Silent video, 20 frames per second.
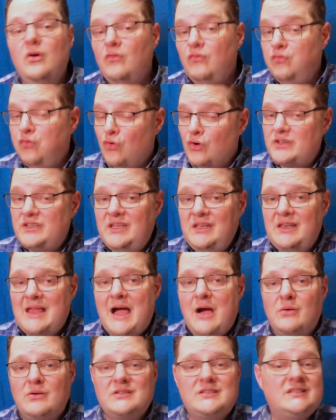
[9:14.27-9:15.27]
14
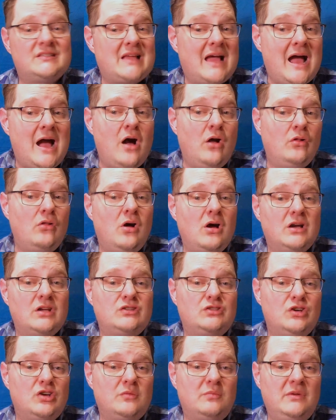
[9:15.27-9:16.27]
hours is how long
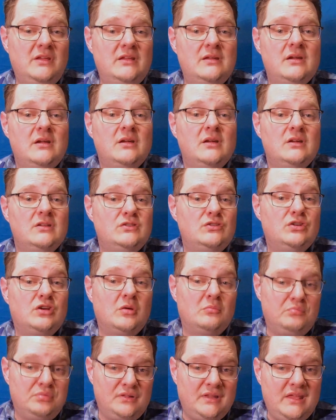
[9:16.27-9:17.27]
it took me to
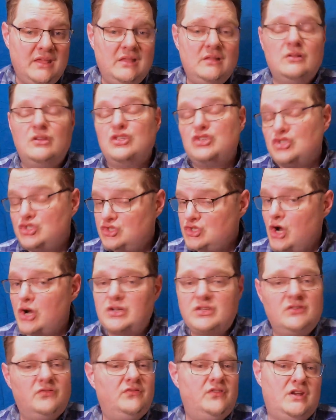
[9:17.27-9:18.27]
complete
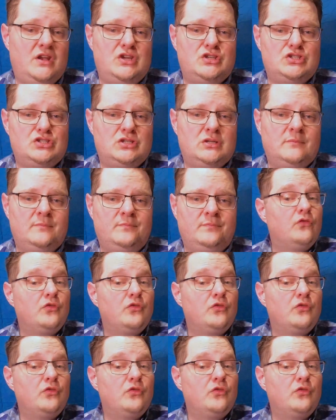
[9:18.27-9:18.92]
start to finish.